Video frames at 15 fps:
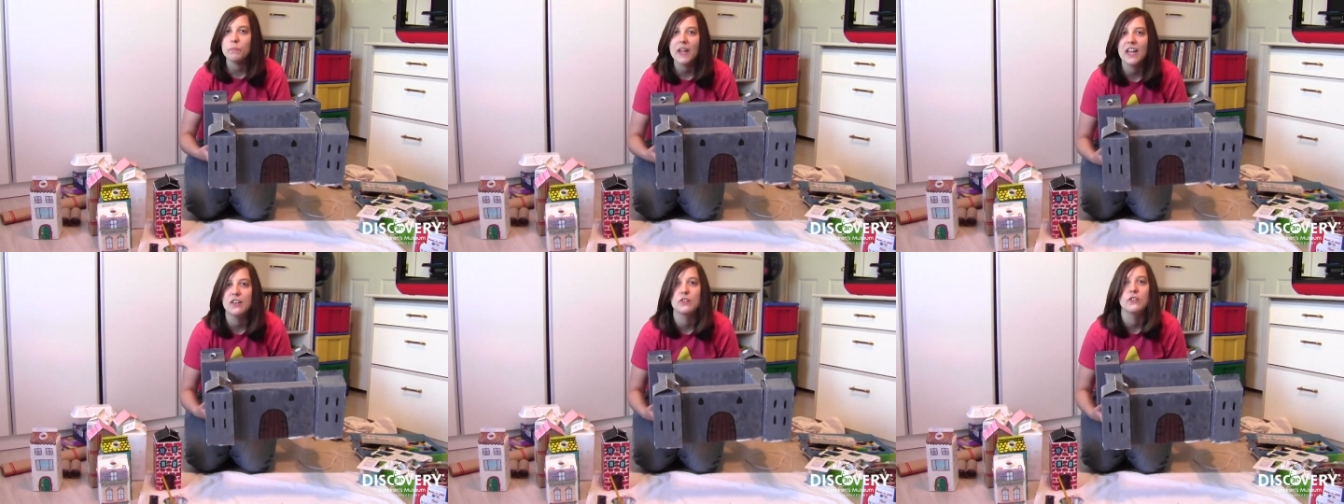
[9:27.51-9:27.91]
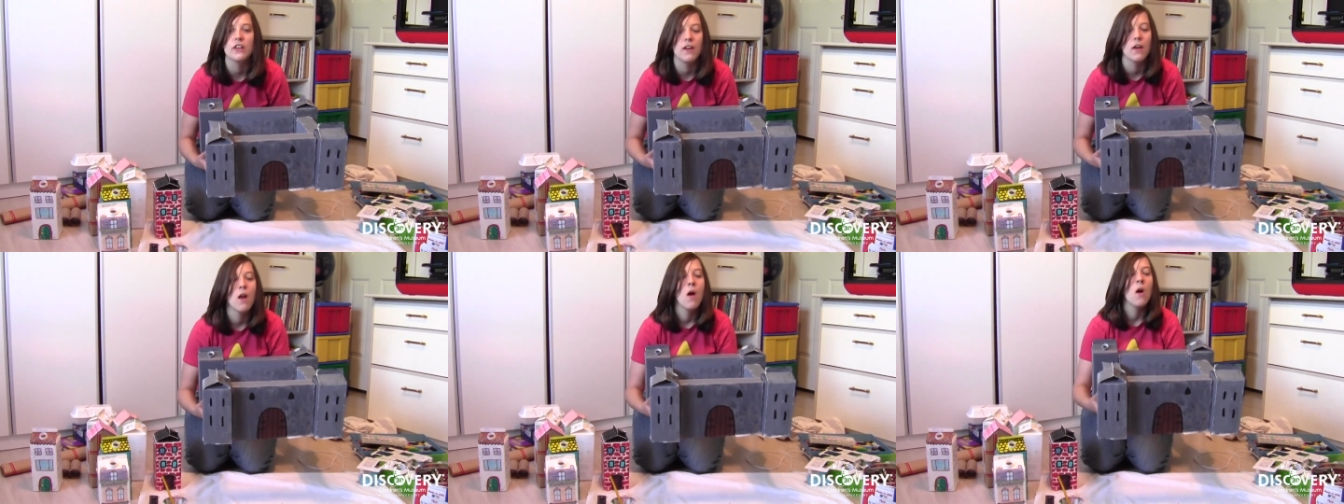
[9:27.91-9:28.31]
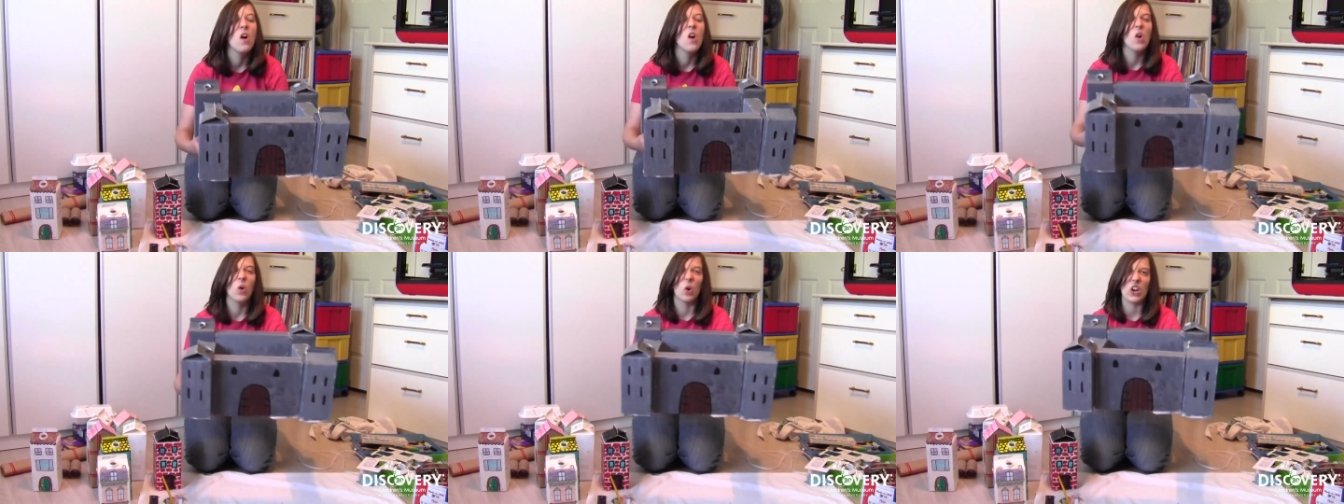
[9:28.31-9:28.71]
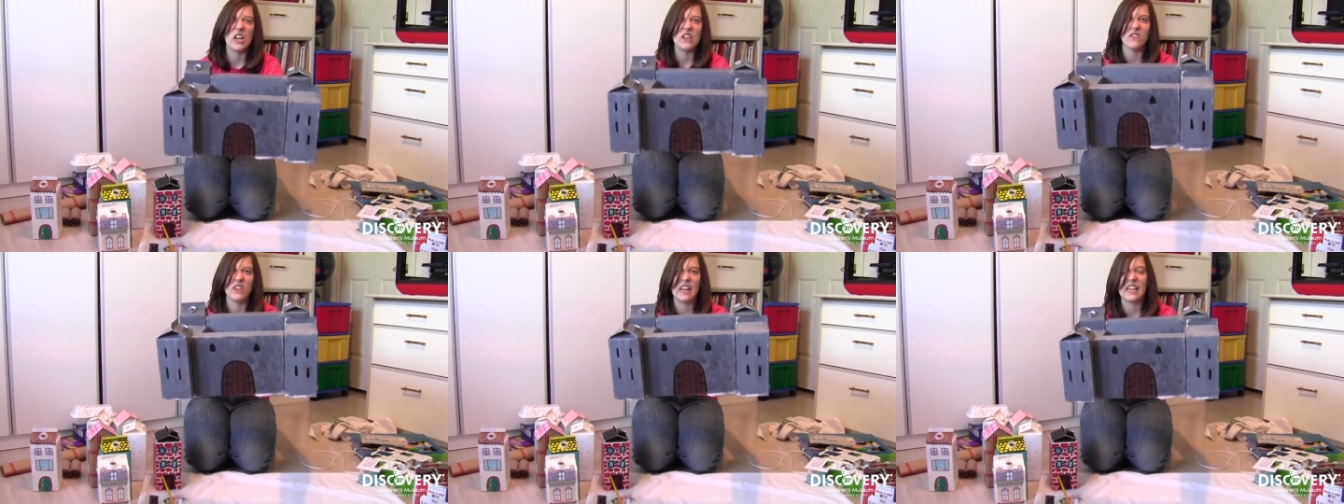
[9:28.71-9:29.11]
mansion or
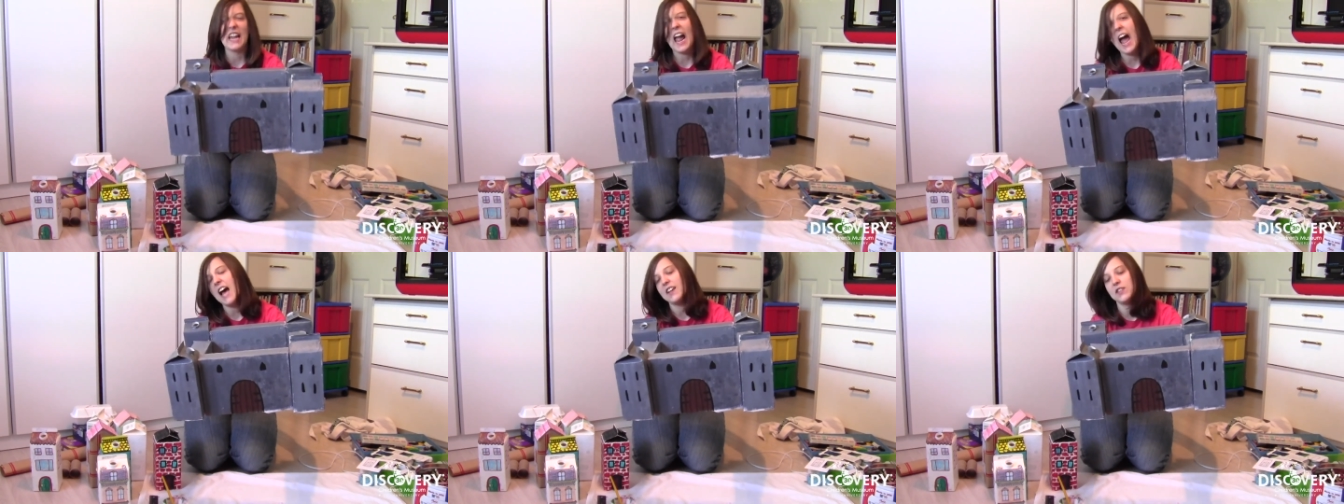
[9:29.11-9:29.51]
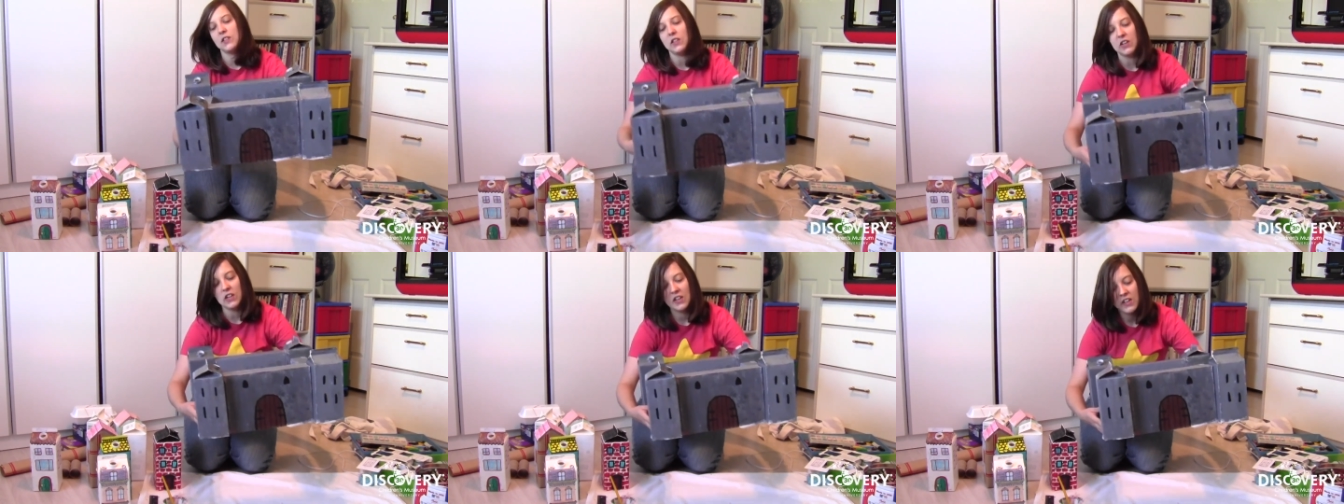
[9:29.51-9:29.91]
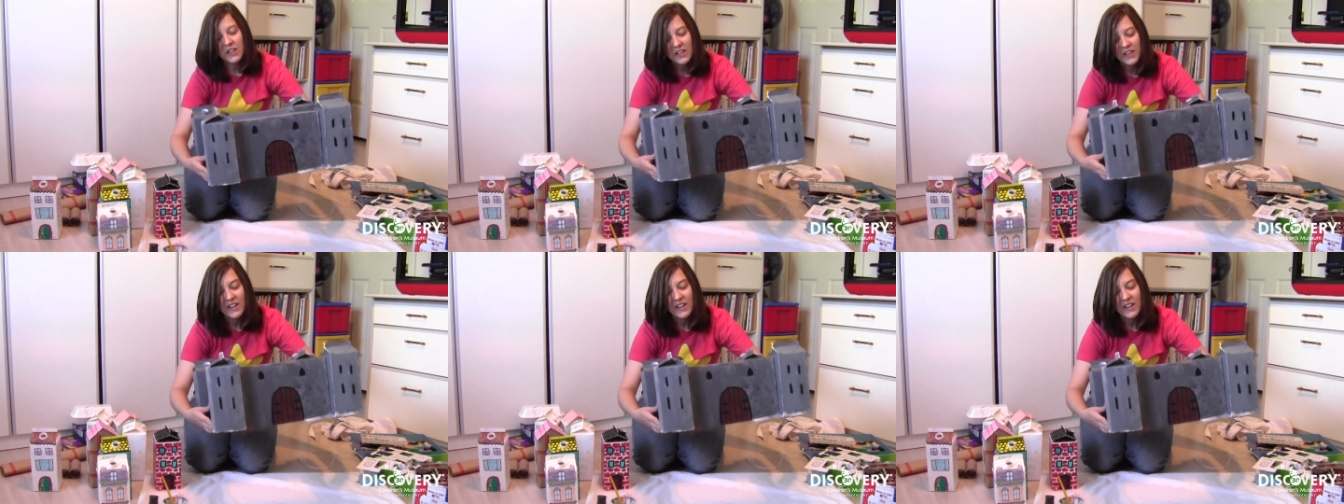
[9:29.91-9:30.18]
even a castle,